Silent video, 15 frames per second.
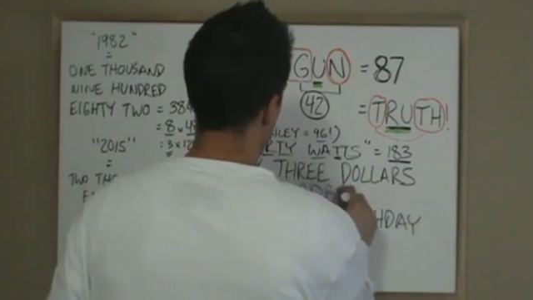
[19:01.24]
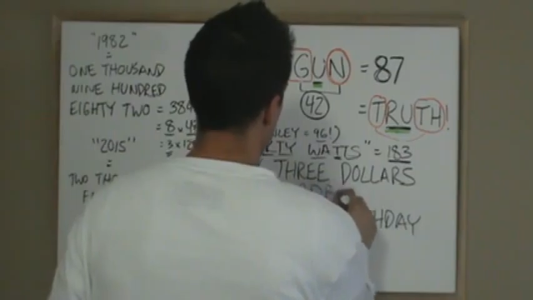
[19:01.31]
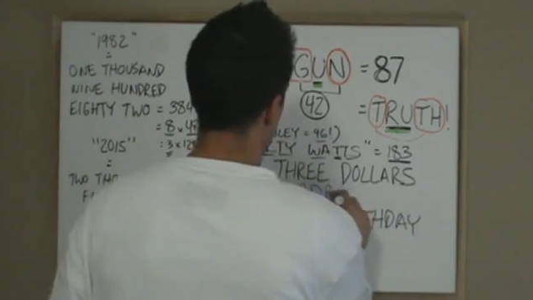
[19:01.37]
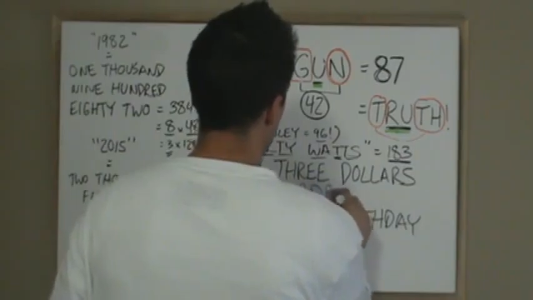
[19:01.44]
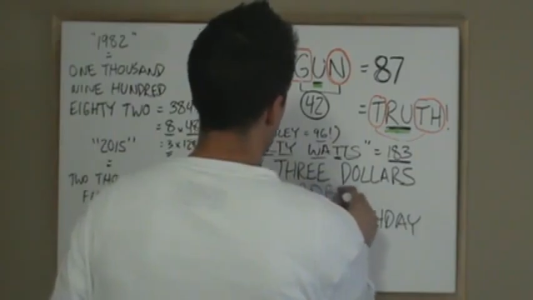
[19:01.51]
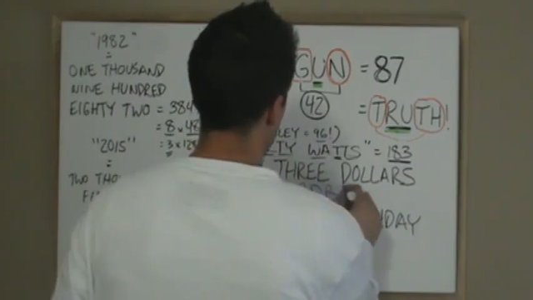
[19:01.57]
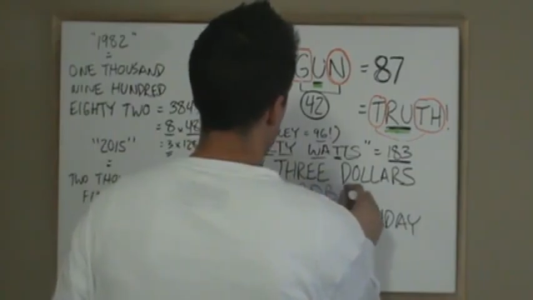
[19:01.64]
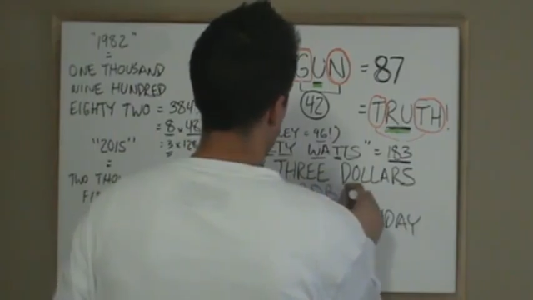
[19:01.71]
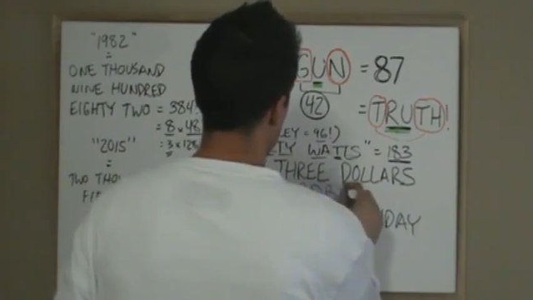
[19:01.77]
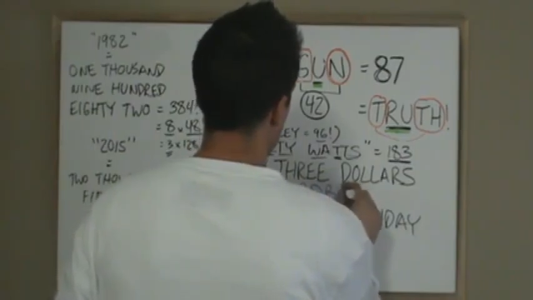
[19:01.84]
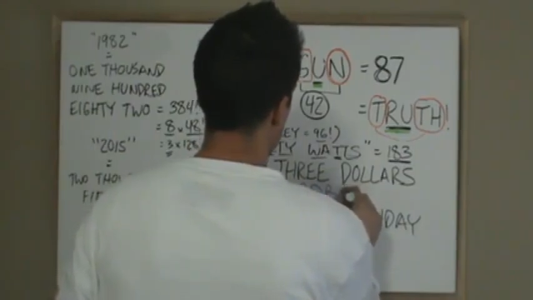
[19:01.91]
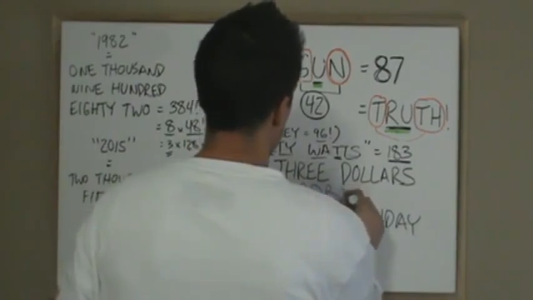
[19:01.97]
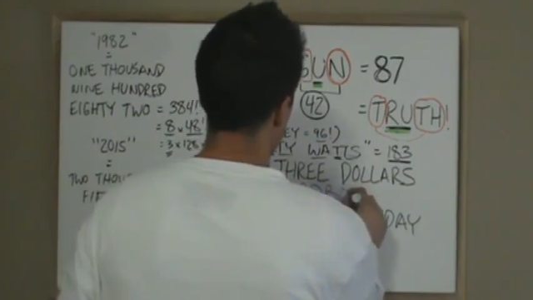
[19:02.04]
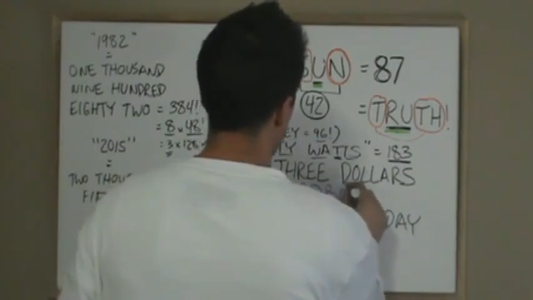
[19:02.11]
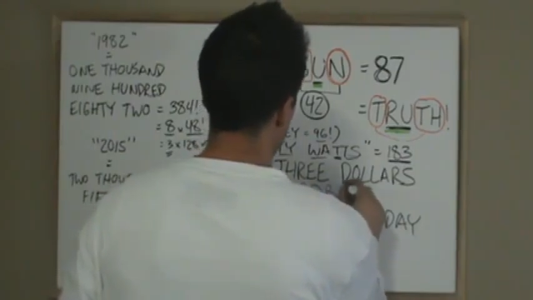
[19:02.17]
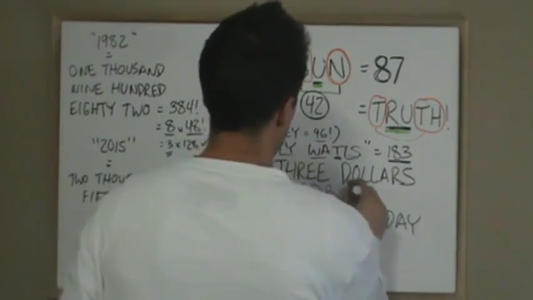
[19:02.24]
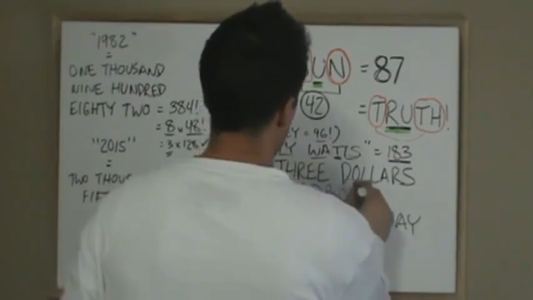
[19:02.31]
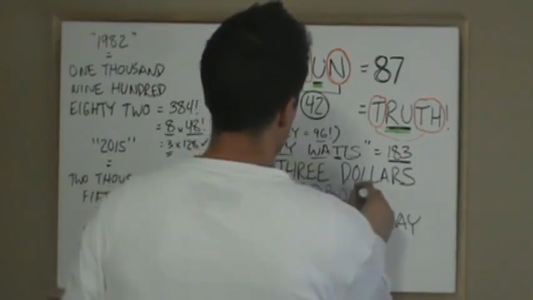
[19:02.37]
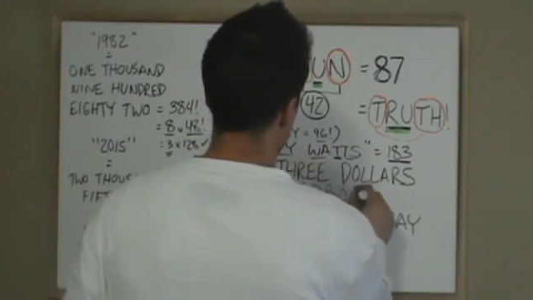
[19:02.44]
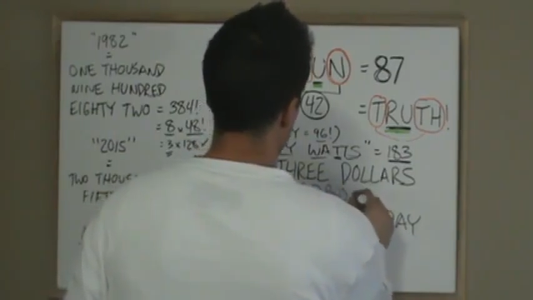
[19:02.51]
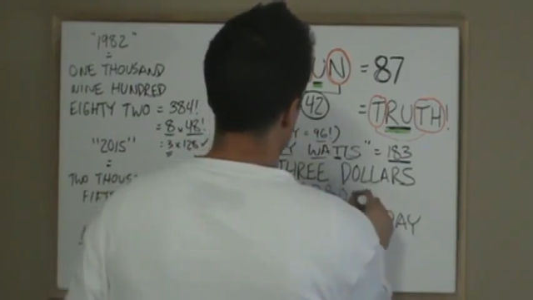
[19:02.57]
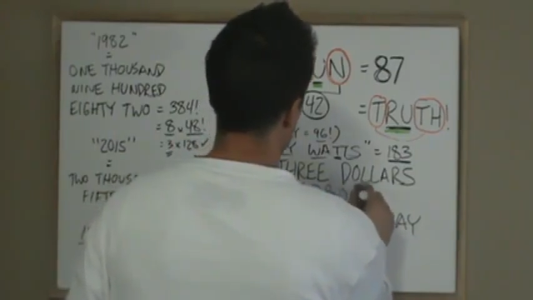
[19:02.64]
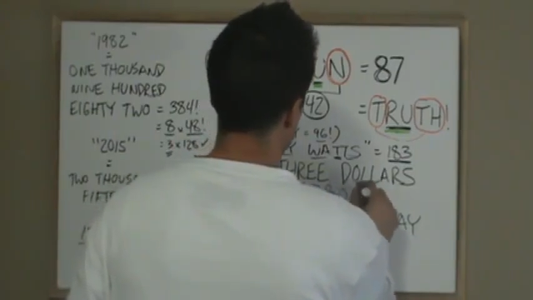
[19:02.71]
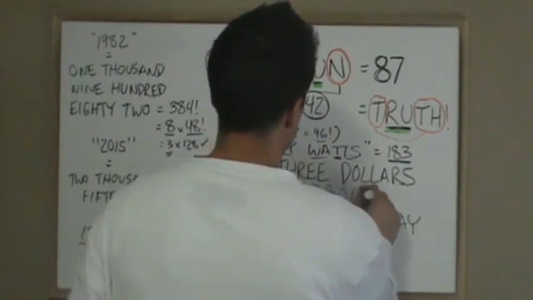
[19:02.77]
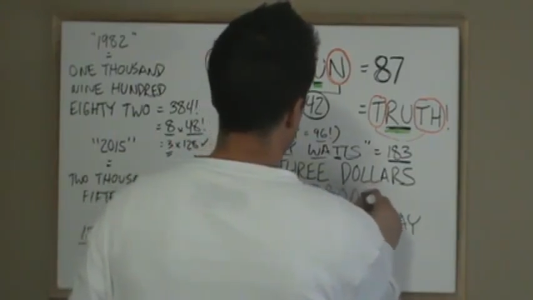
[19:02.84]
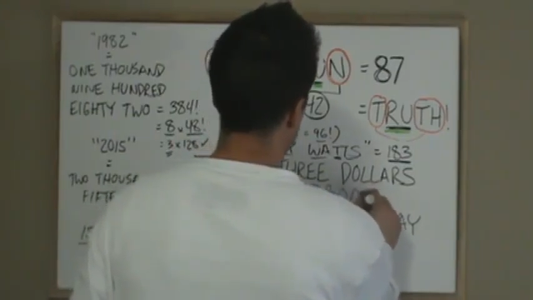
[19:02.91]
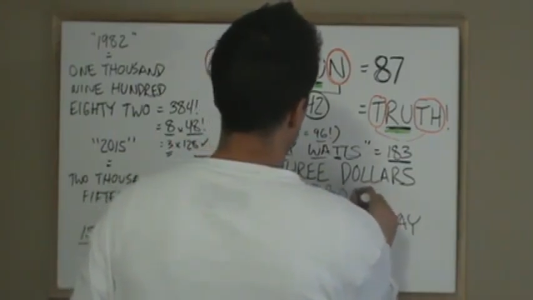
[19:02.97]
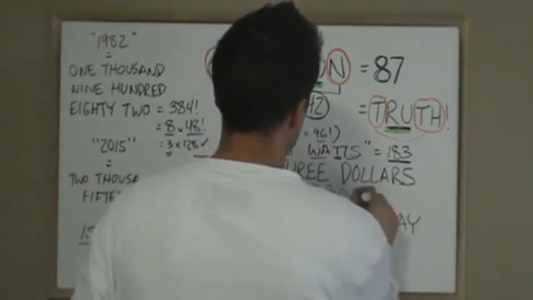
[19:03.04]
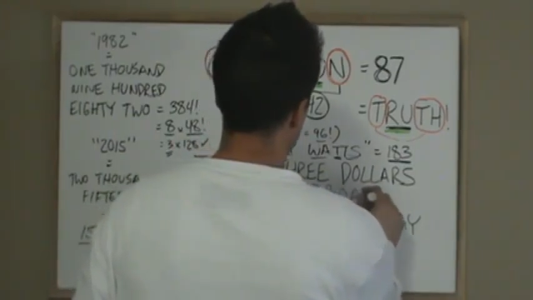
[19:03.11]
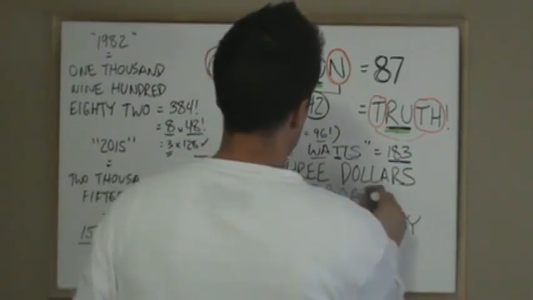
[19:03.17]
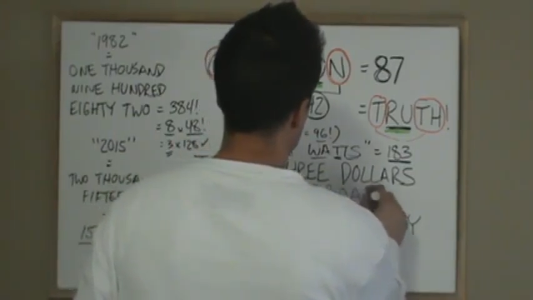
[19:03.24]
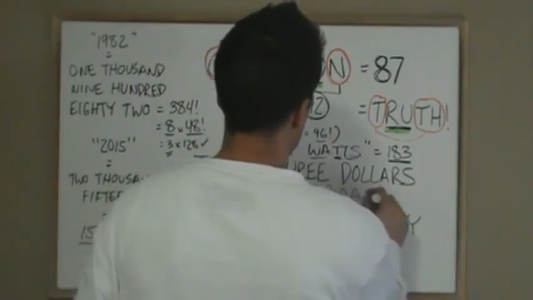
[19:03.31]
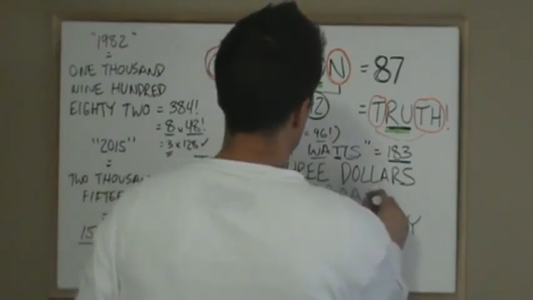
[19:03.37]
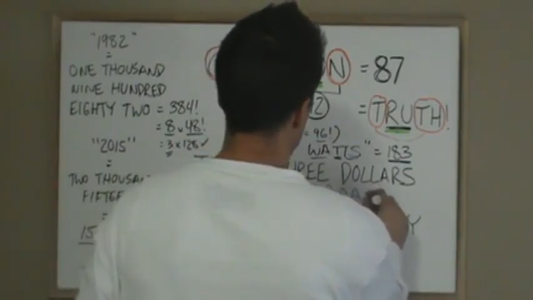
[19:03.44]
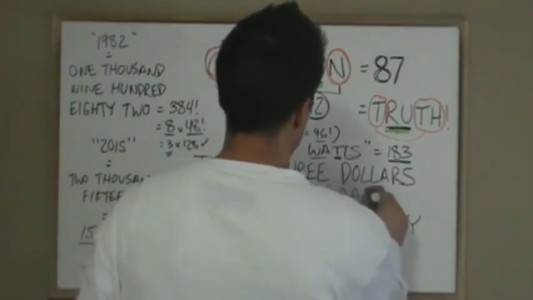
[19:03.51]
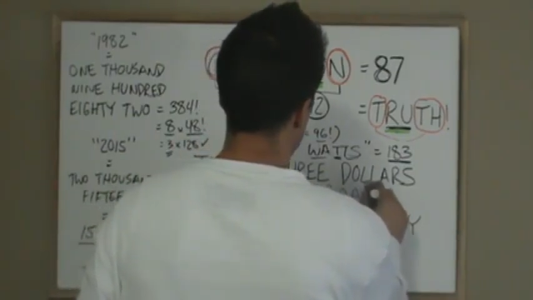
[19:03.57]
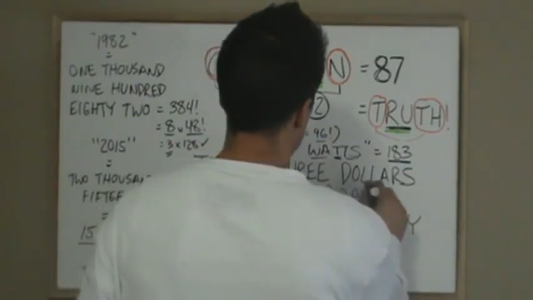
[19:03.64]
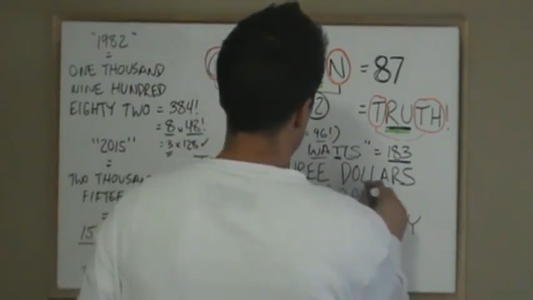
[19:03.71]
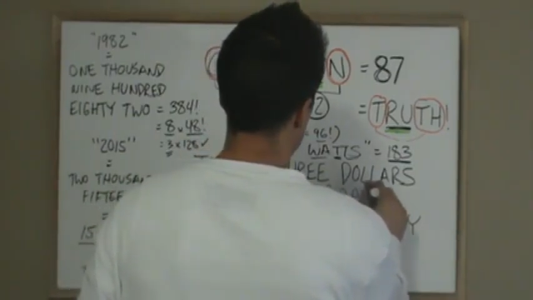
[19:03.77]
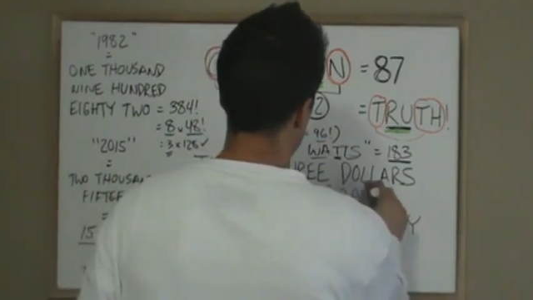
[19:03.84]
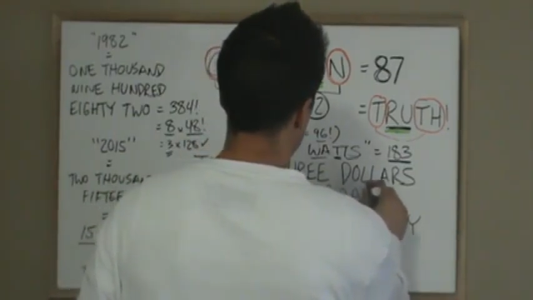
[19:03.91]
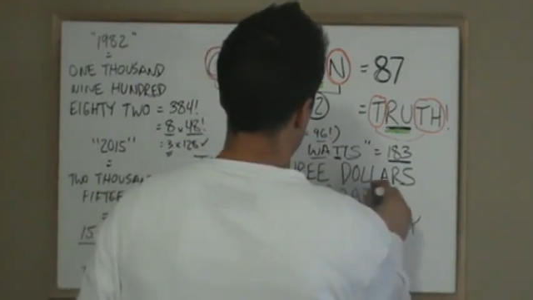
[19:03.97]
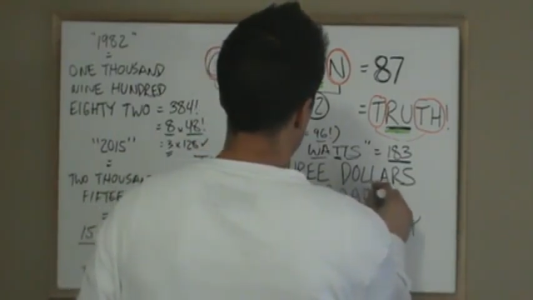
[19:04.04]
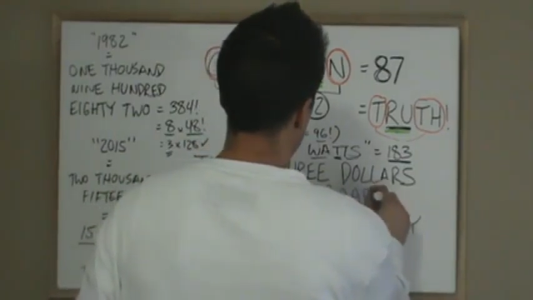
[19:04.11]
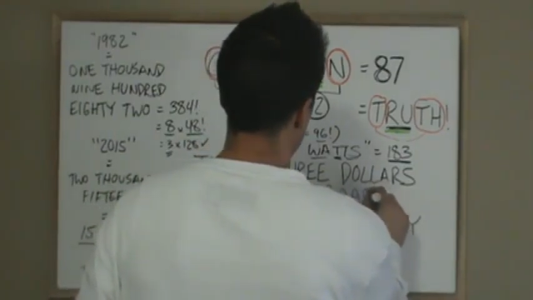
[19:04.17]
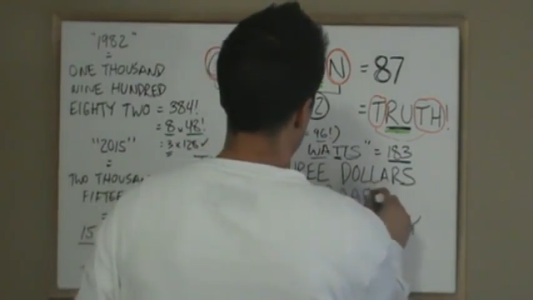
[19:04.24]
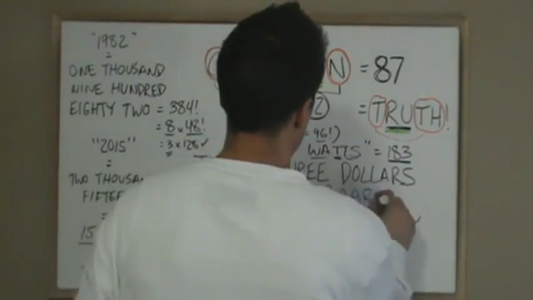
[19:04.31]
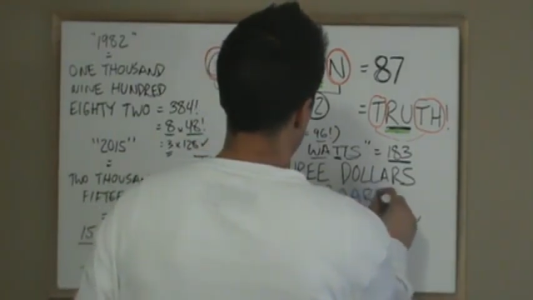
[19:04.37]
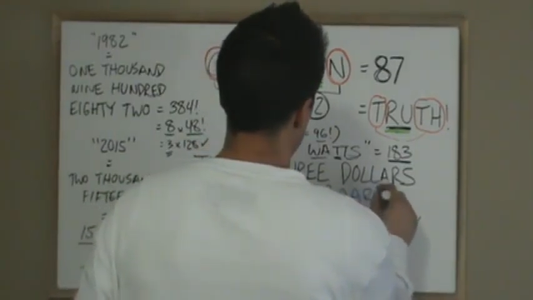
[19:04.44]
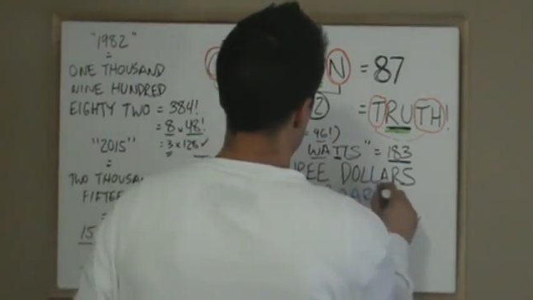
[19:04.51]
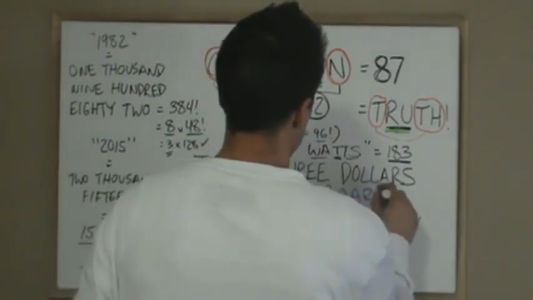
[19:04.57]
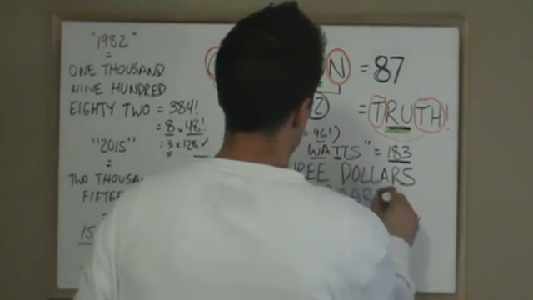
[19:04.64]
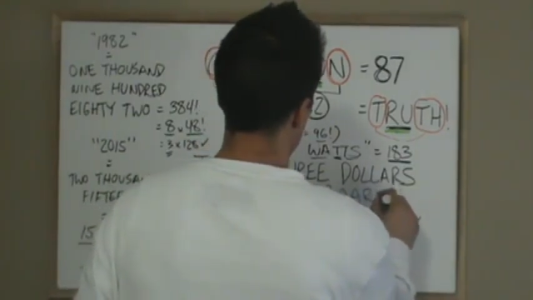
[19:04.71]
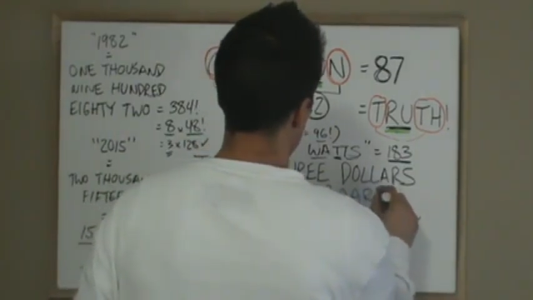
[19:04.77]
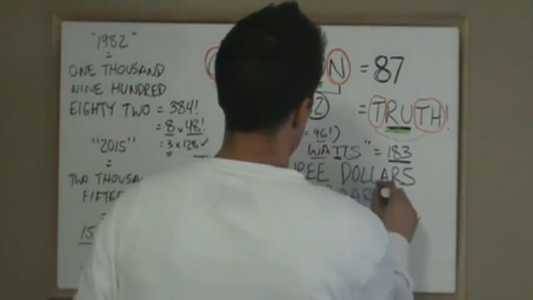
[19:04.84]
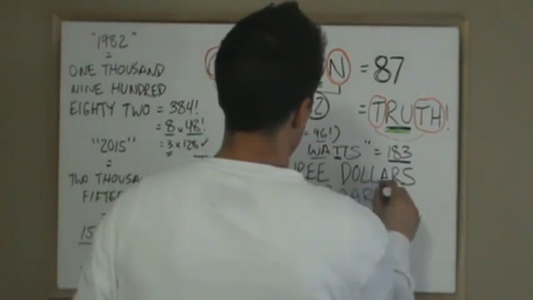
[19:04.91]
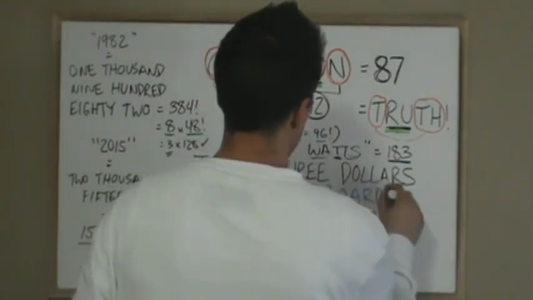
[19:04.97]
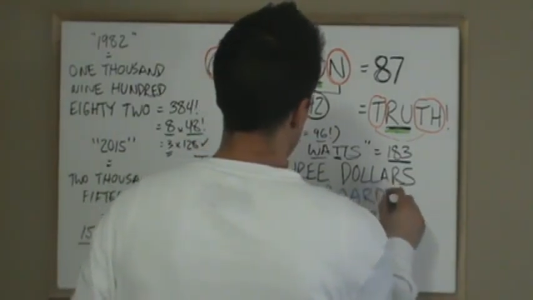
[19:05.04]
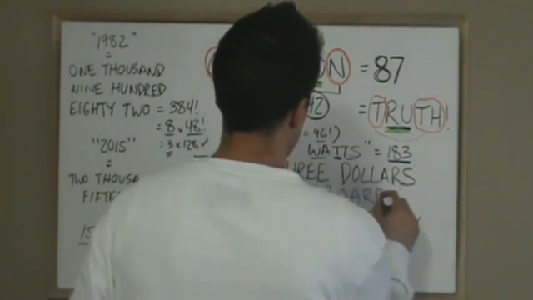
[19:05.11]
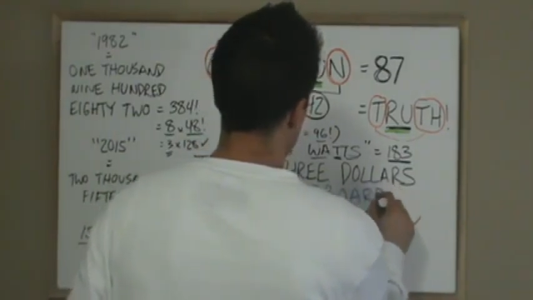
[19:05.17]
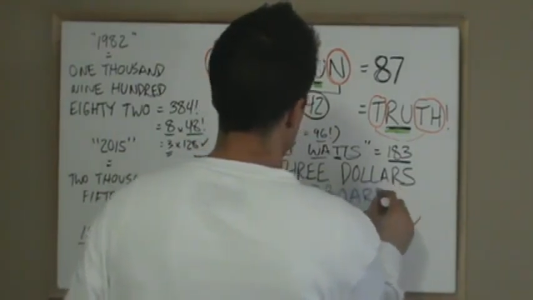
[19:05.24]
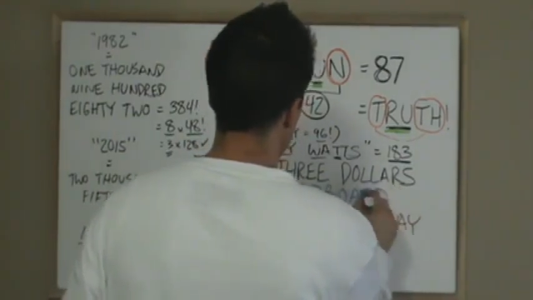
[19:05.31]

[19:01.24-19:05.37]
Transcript: [unreadable: no face in view]